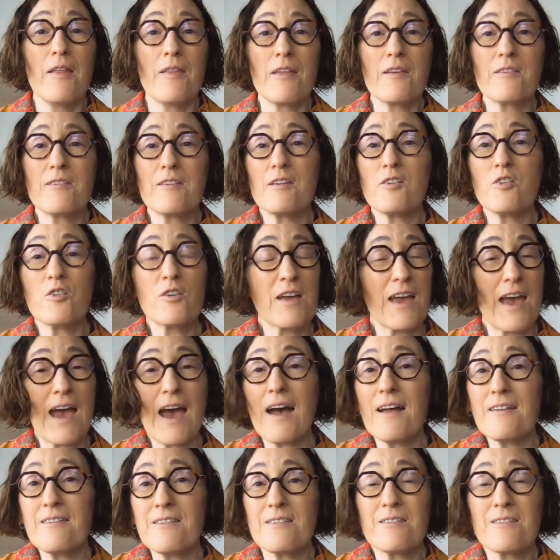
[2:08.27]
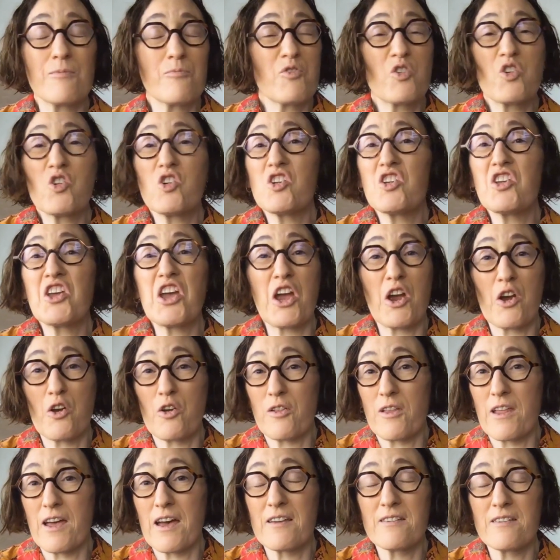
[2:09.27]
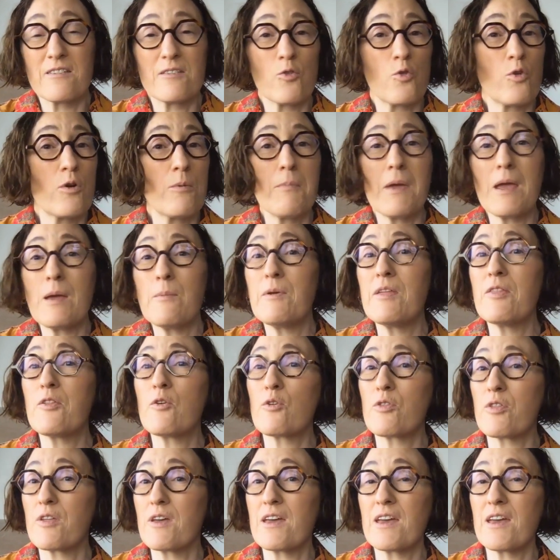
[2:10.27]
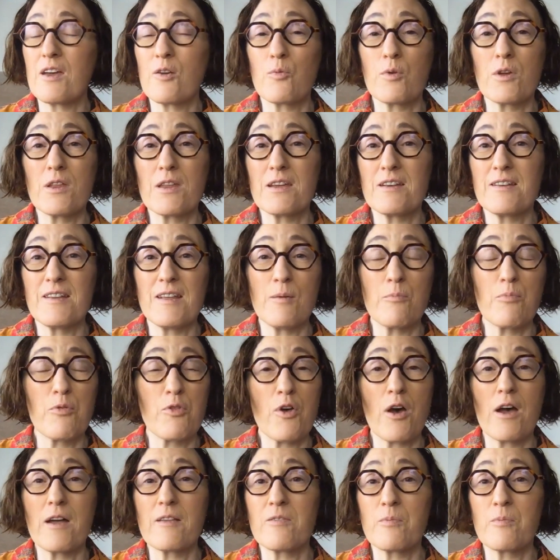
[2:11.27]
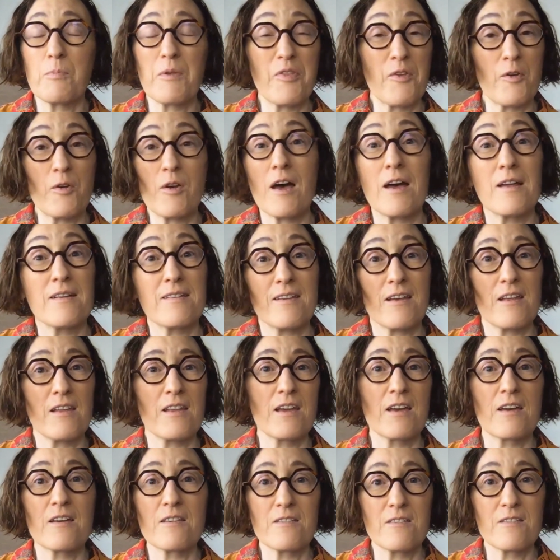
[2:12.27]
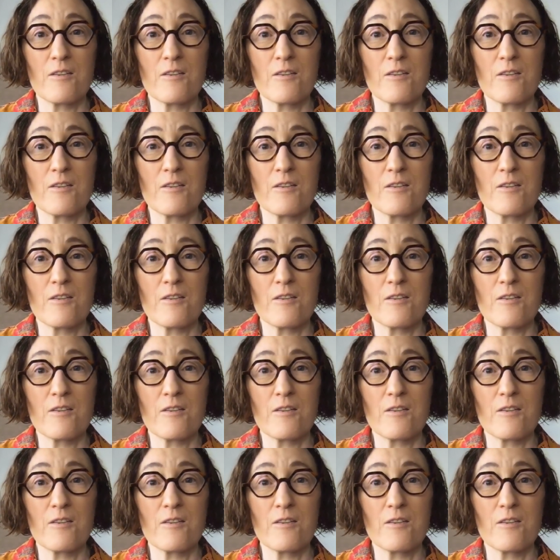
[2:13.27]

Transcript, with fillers: They said your cats could care less, or maybe they're thinking really deep thoughts, but they're not telling us.